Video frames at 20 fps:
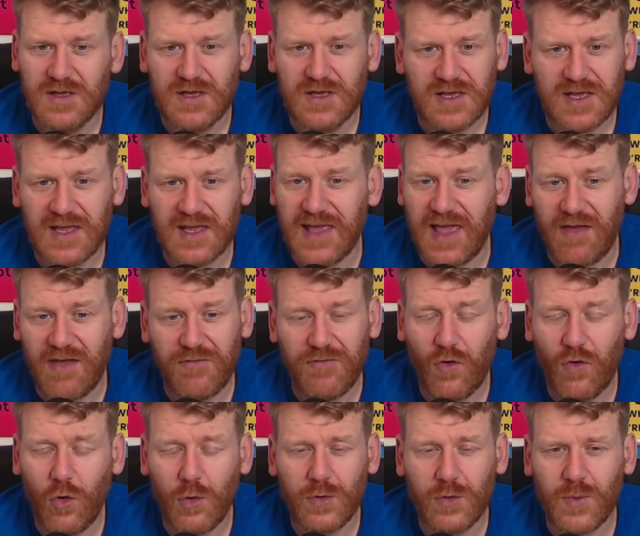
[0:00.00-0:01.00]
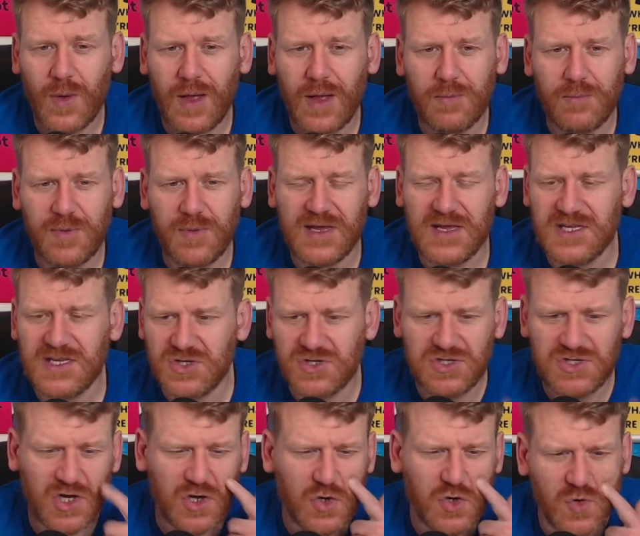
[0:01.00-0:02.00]
can get forward well, but he's
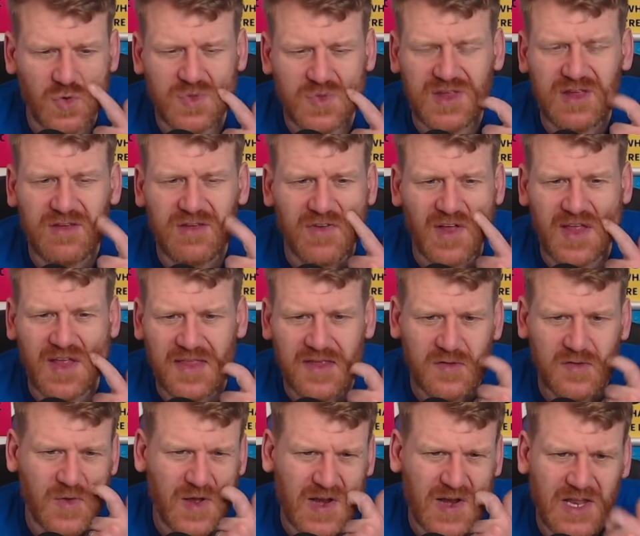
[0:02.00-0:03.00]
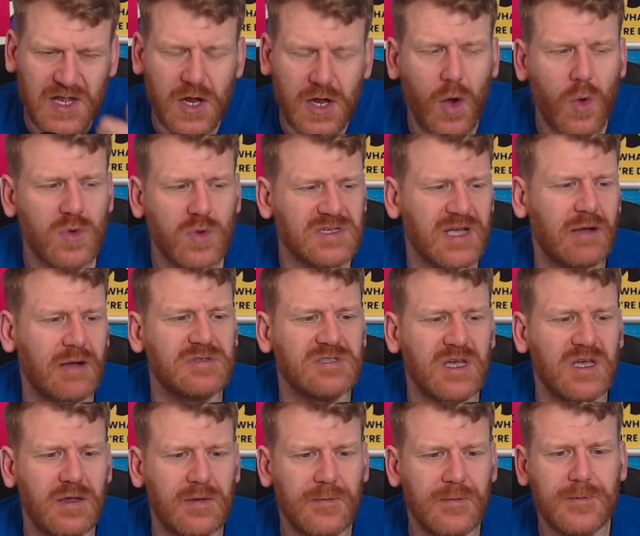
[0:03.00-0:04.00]
such a good defender as well. He knows how
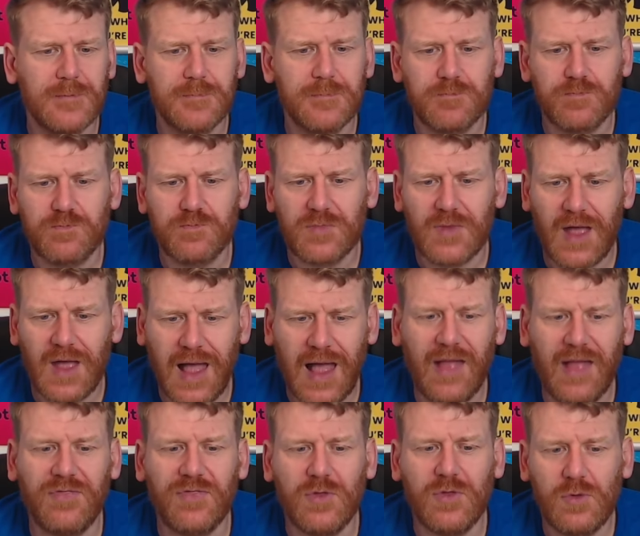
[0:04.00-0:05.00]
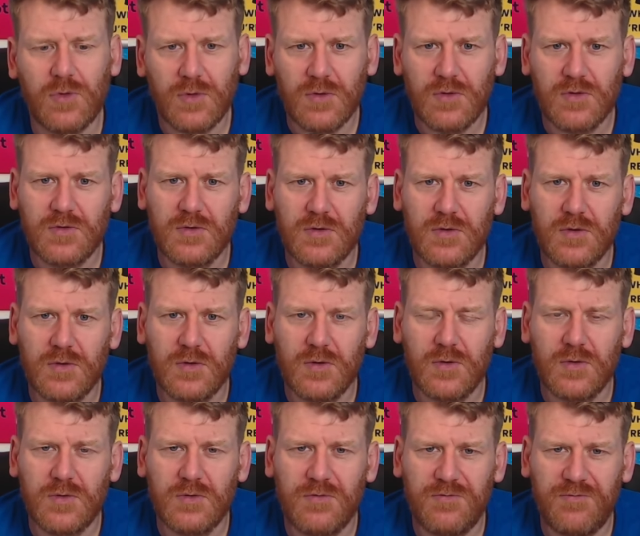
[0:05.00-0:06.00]
to handle
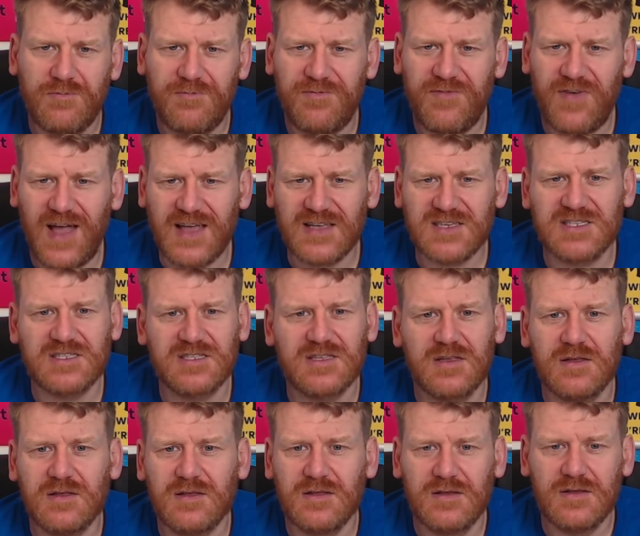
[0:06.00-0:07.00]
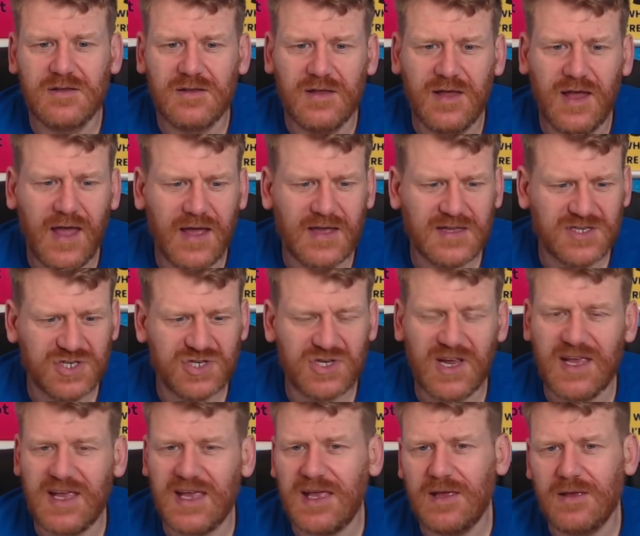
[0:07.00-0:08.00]
fast, uh,
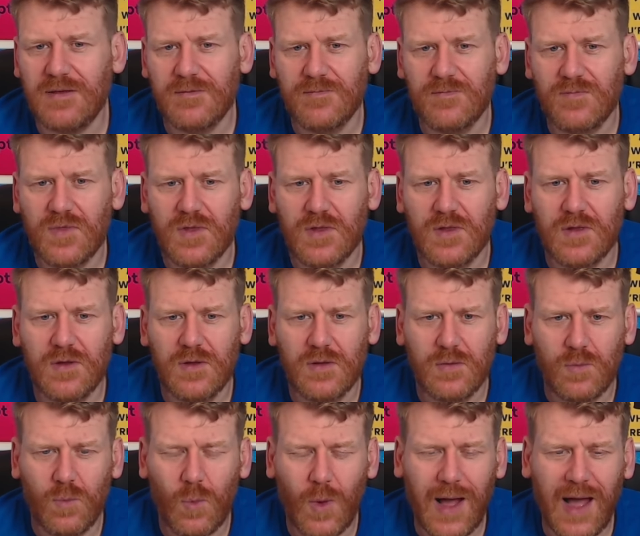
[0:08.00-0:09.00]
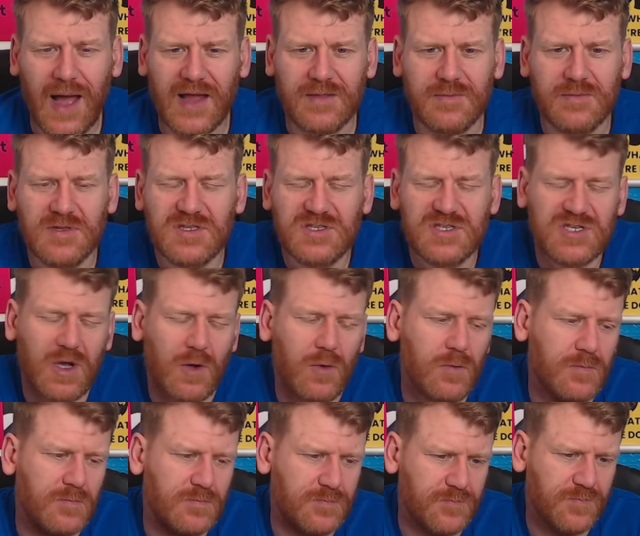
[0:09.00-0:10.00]
tricky Weidman.
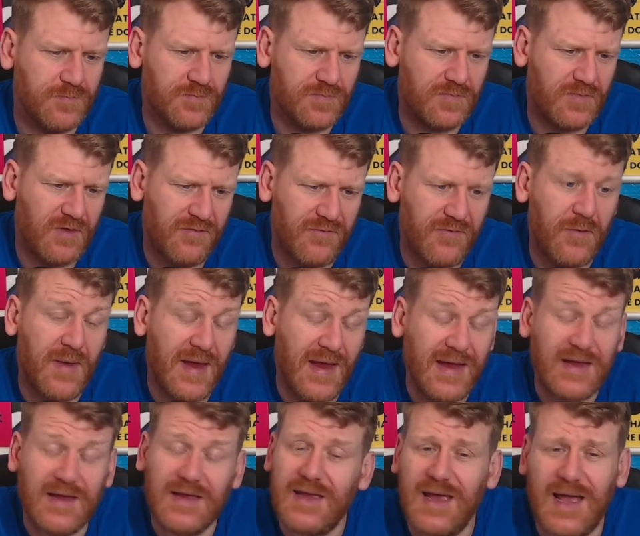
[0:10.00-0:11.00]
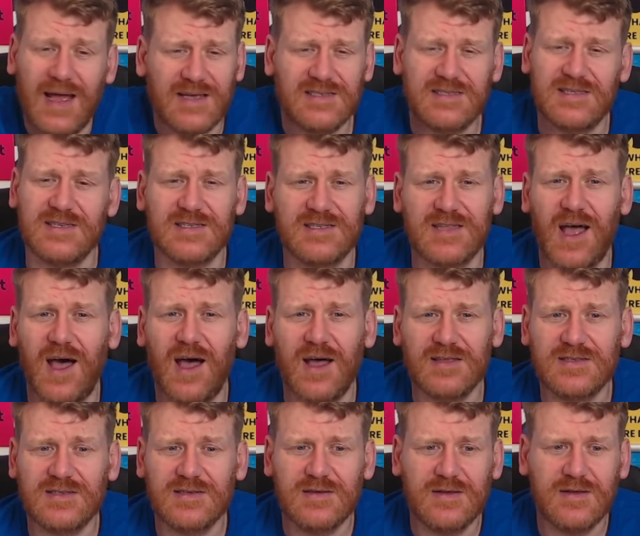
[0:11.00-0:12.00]
So for me, he has to start.